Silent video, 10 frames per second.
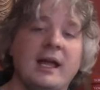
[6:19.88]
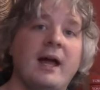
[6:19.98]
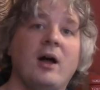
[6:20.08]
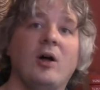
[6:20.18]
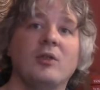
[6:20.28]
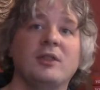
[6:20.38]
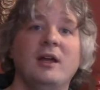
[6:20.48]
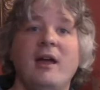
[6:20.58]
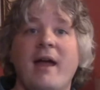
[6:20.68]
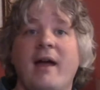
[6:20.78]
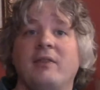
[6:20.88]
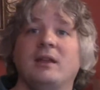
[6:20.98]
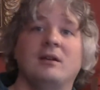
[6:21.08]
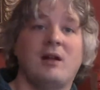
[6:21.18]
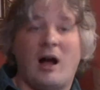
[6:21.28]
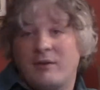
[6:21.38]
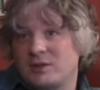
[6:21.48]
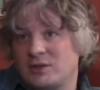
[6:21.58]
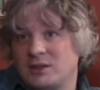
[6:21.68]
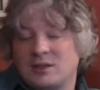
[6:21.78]
health, and then
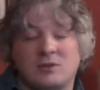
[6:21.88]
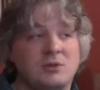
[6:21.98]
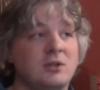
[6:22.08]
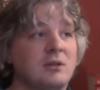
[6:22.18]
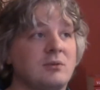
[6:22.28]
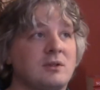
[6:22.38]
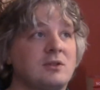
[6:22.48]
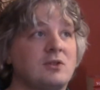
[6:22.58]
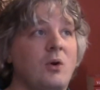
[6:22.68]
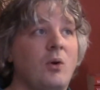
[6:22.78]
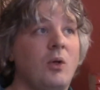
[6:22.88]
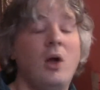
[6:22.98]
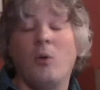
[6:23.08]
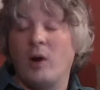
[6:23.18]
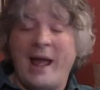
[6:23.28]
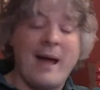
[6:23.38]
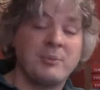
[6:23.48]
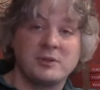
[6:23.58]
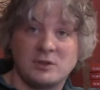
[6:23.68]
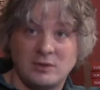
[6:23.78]
obviously since we're dealing with the soul, what
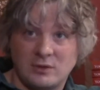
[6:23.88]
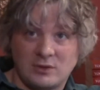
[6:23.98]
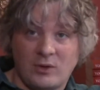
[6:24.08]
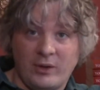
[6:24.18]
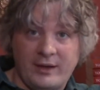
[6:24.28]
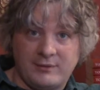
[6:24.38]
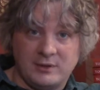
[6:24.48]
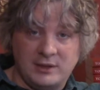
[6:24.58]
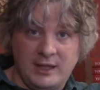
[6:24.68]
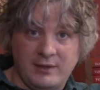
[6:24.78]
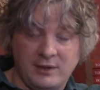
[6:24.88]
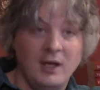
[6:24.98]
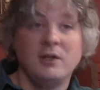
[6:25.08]
happens to the soul after death.